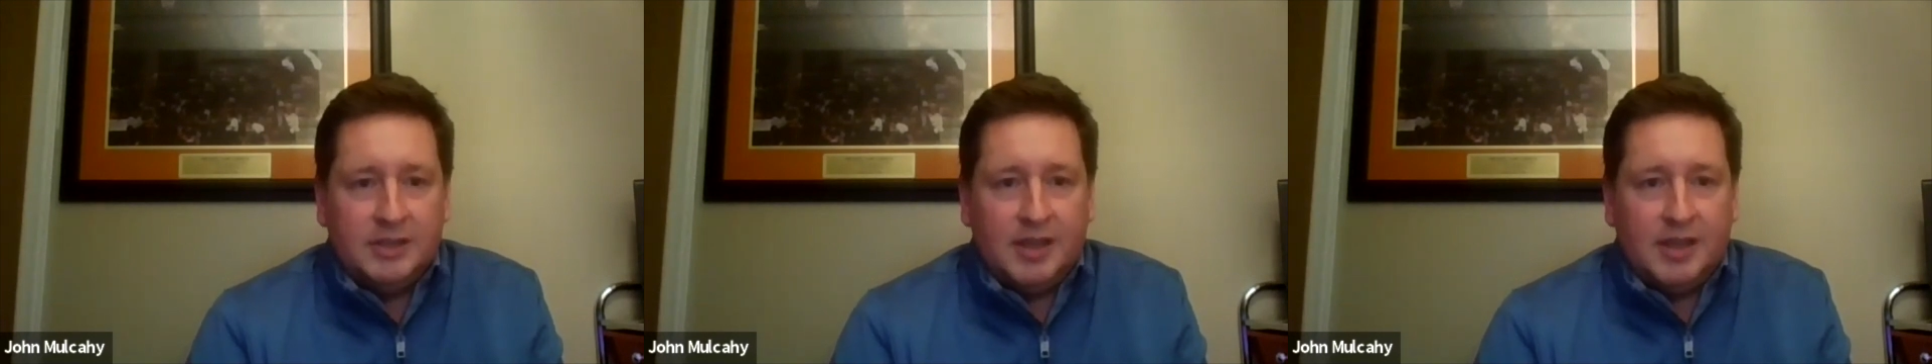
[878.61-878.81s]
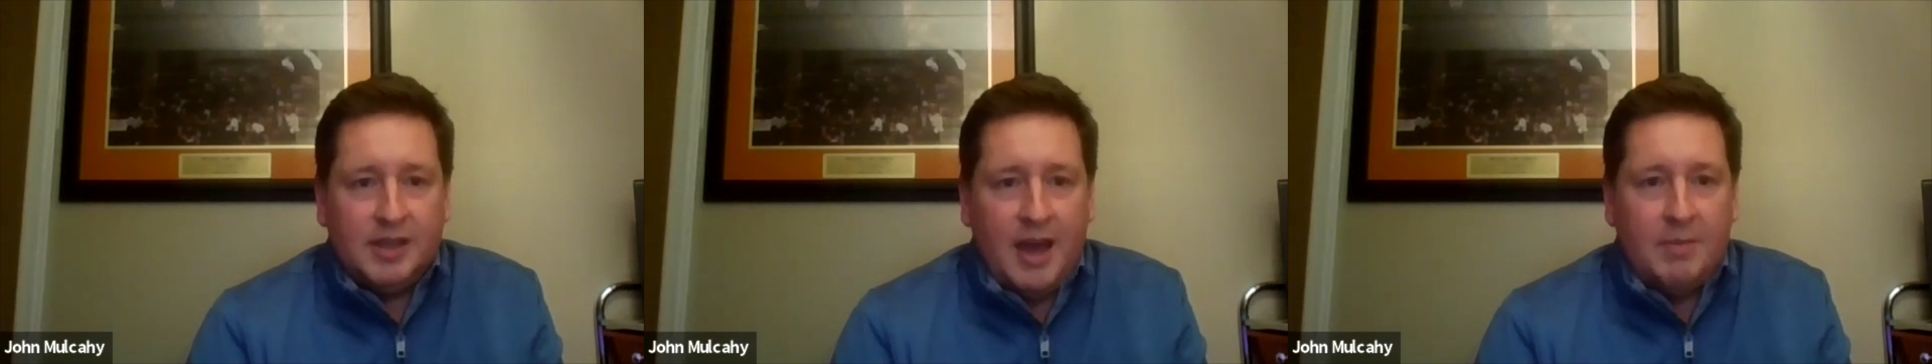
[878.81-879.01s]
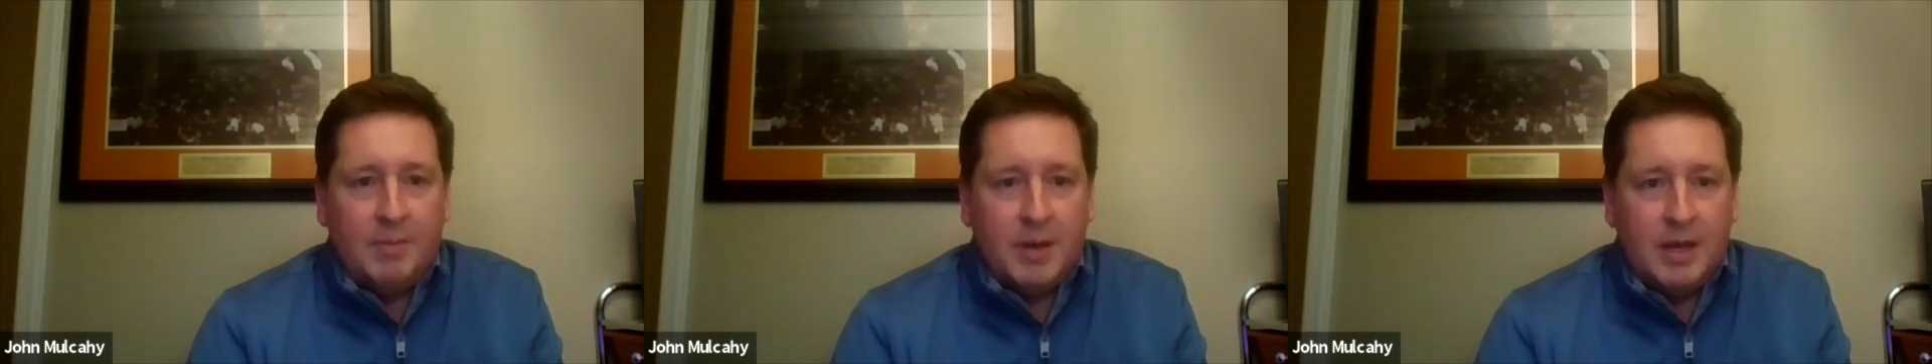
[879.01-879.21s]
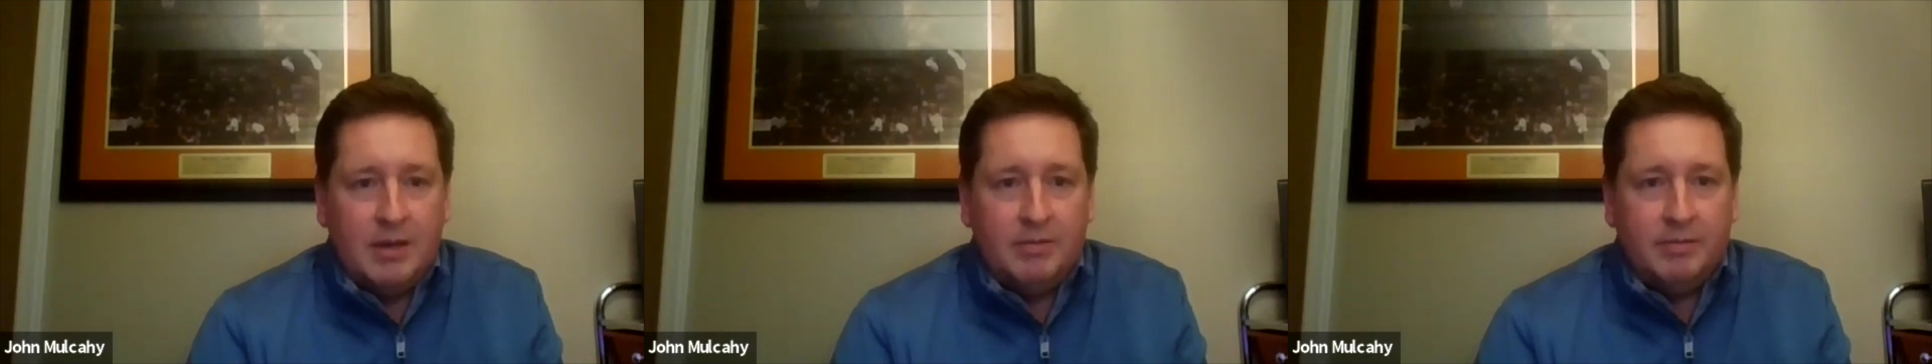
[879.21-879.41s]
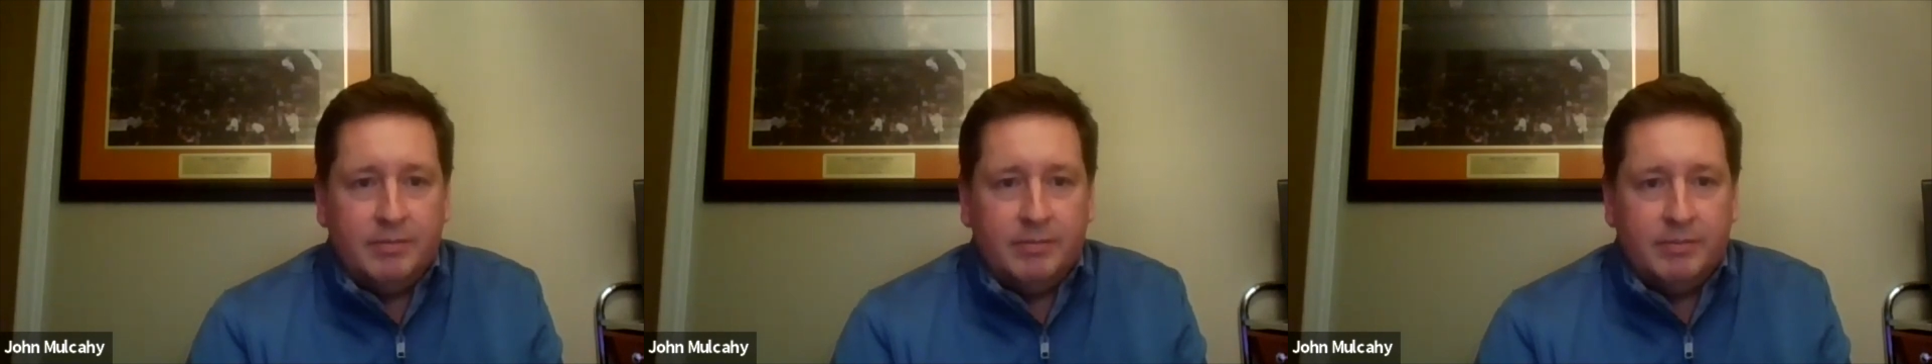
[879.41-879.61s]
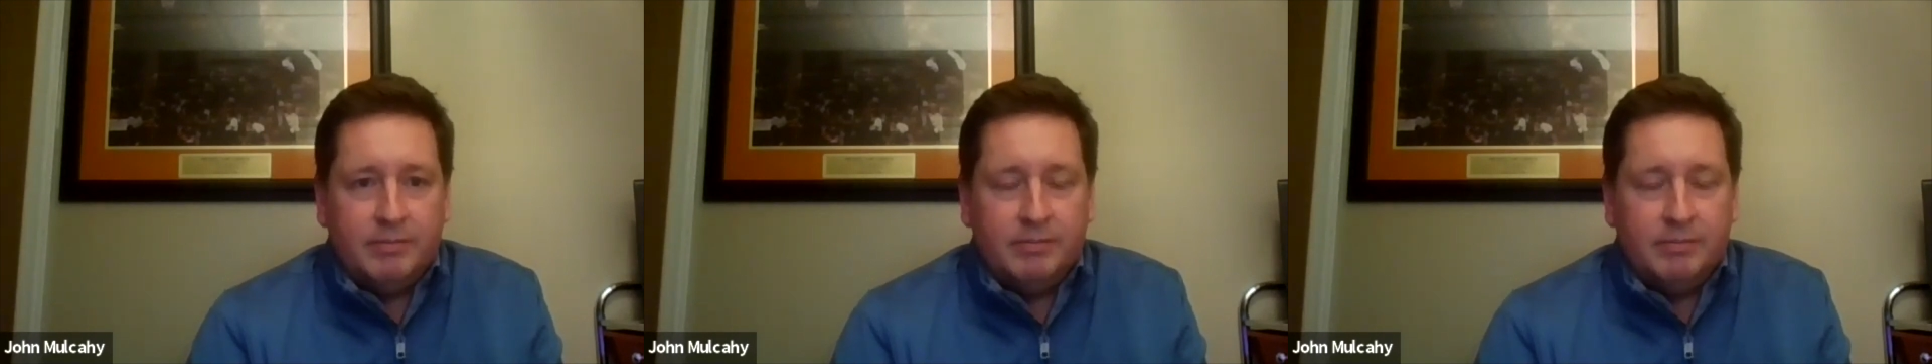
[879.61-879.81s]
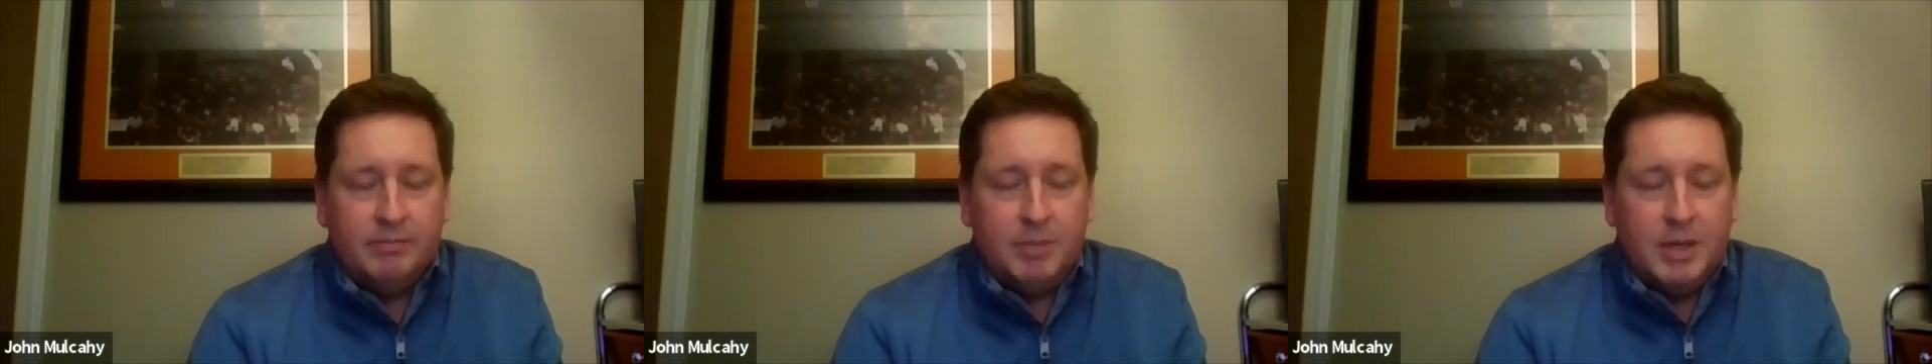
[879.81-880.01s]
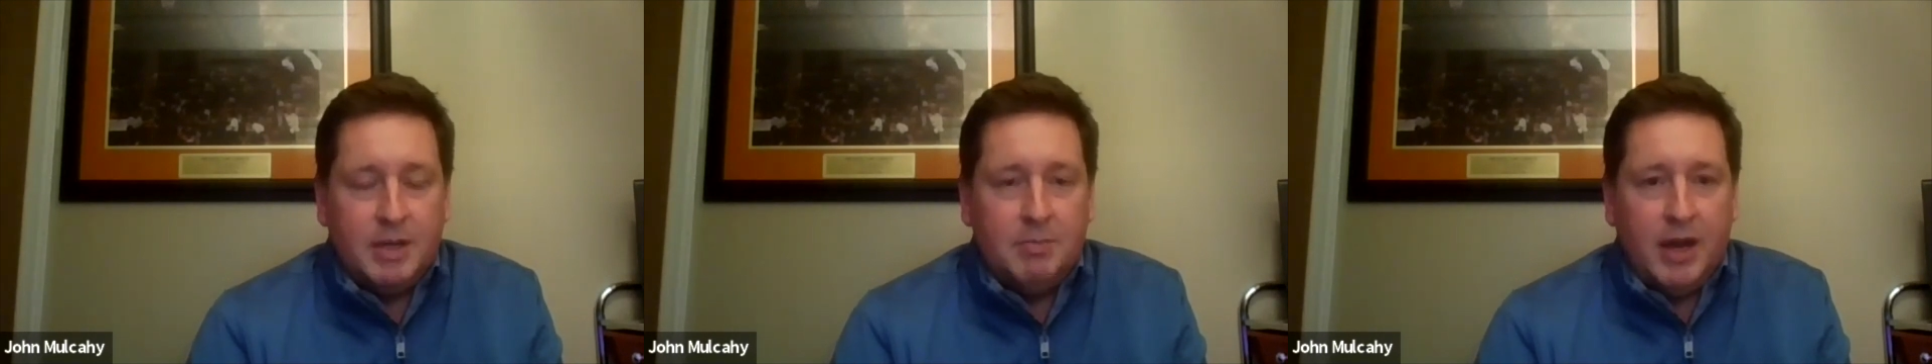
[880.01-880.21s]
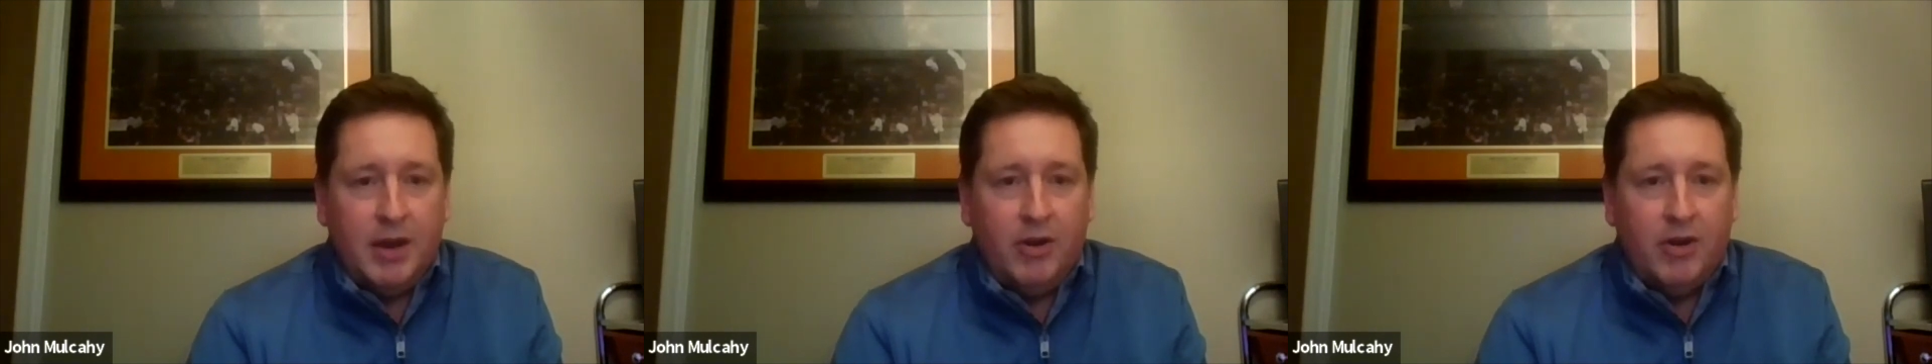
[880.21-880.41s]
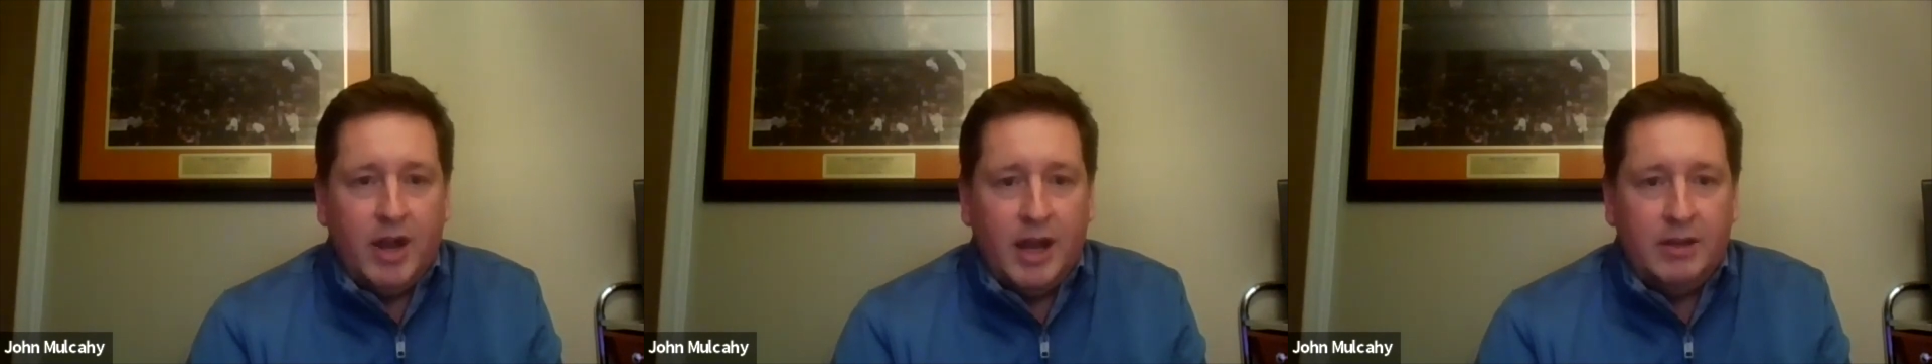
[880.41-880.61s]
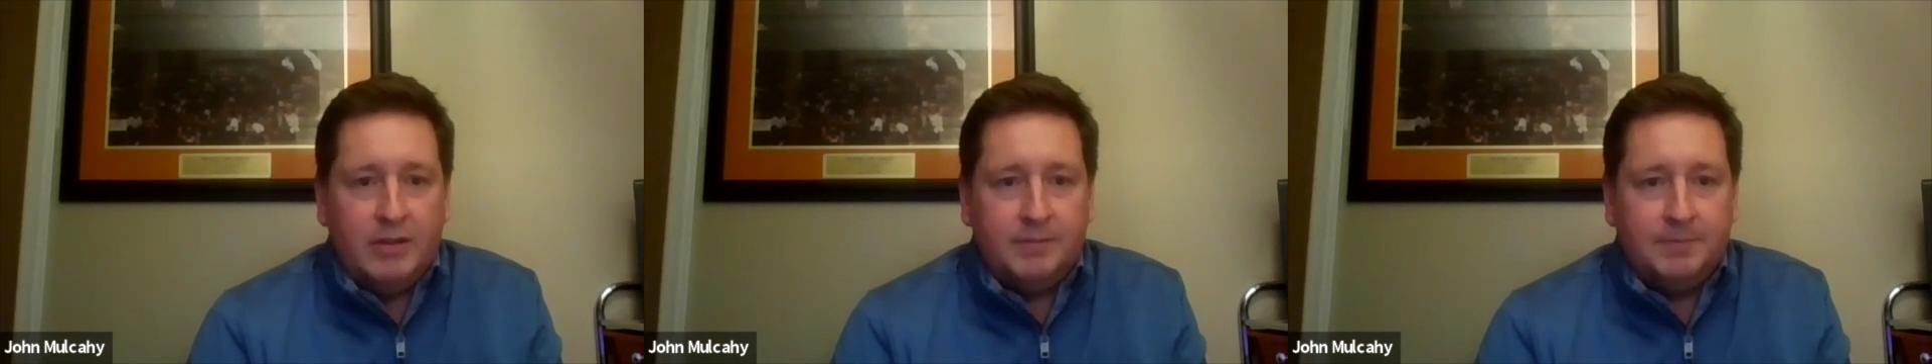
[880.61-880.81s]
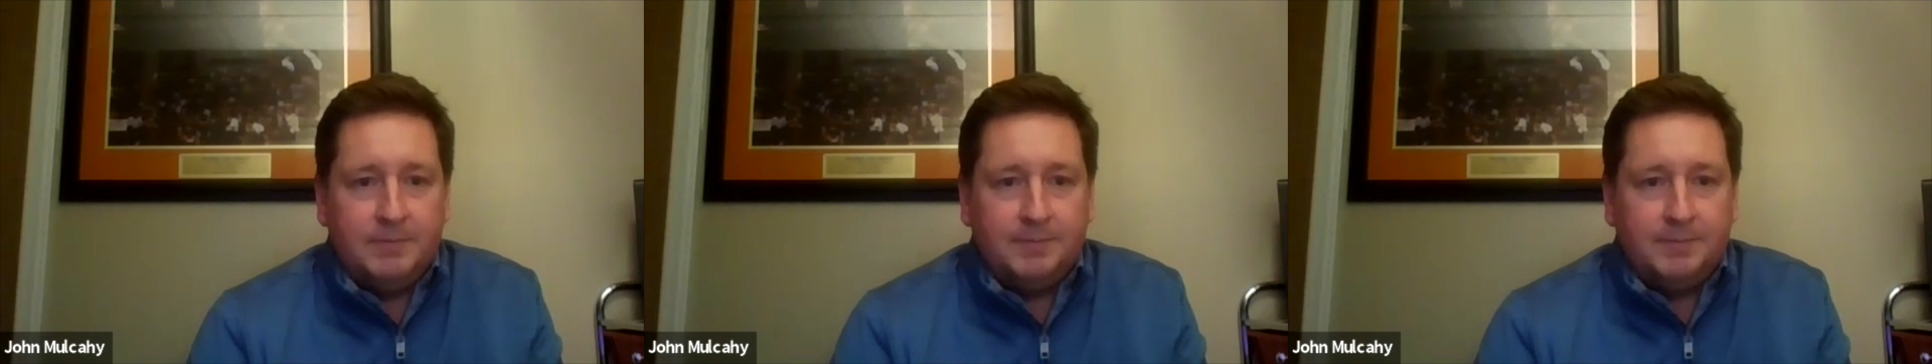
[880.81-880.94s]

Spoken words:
academy be better at it.